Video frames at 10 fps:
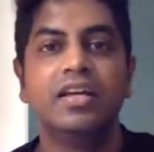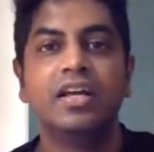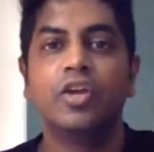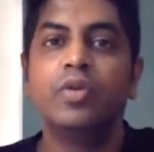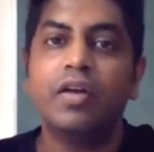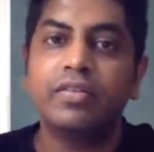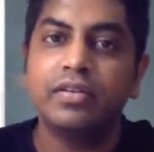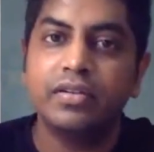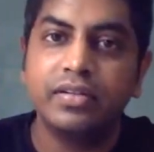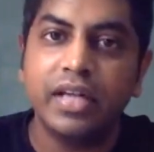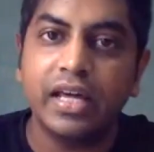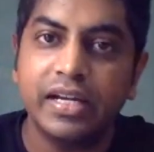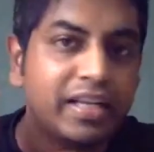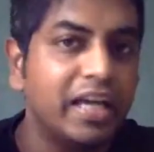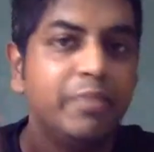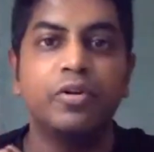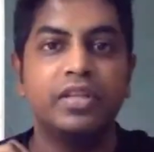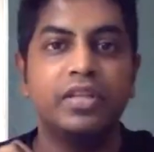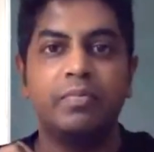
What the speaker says: You would have done a typo there,